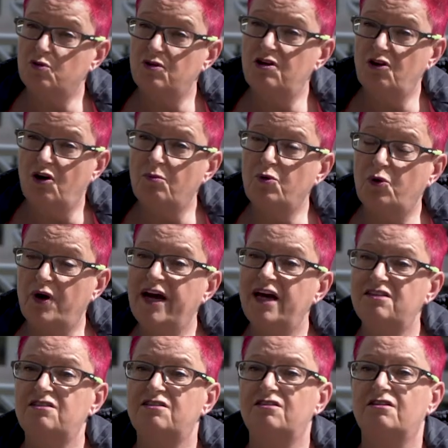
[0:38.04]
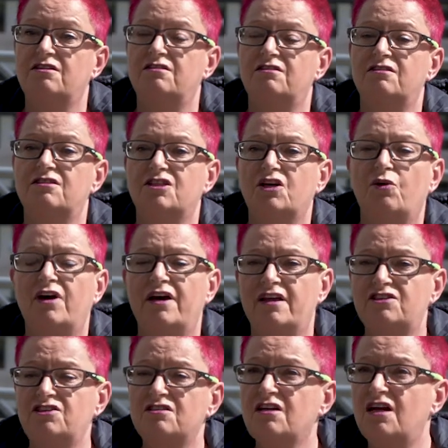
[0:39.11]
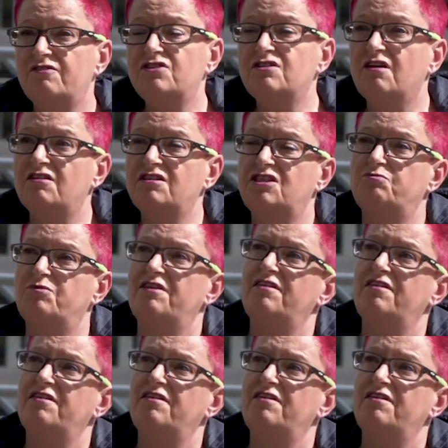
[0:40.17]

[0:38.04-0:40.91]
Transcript: were a lot more hesitant, so I just kind of started me